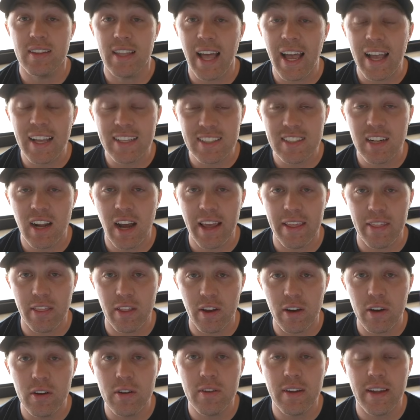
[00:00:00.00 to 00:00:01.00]
Last night
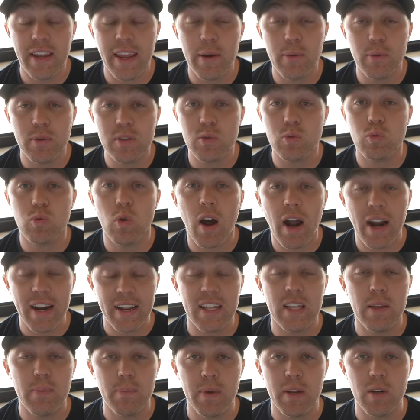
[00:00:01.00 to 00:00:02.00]
though, it was right
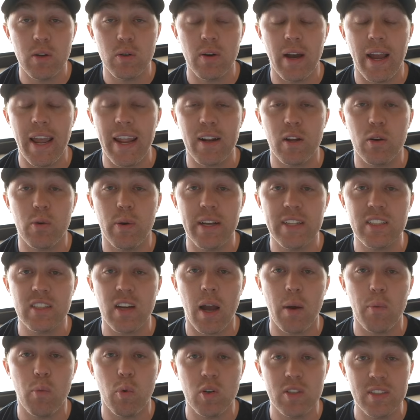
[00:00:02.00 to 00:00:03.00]
in the middle, and quick
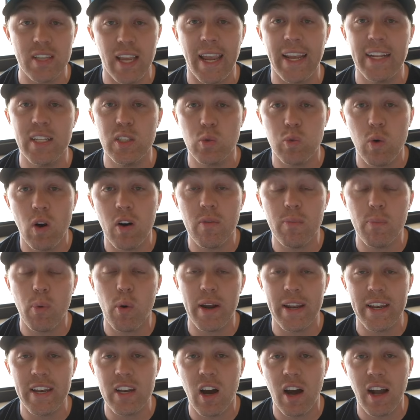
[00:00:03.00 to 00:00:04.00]
time was a
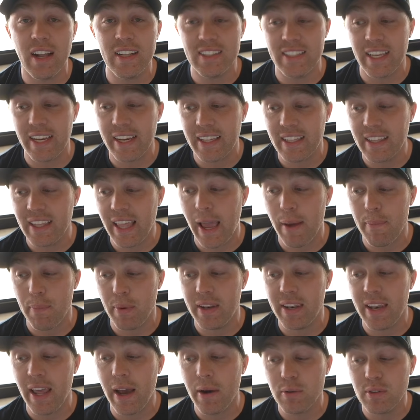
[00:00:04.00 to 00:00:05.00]
12.9 second lap,
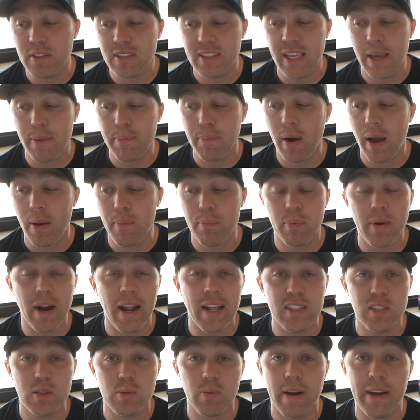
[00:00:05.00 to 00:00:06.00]
and that was set by
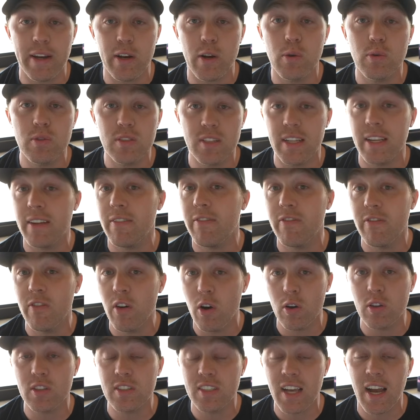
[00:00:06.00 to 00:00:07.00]
Brad Sweet, who was the
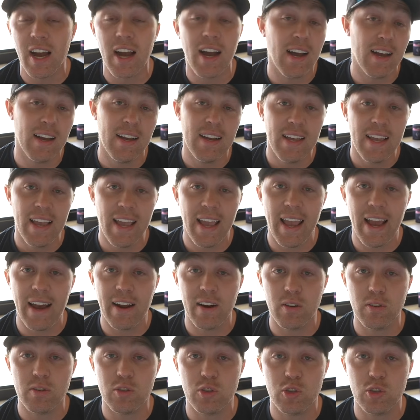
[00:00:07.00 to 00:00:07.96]
first car out on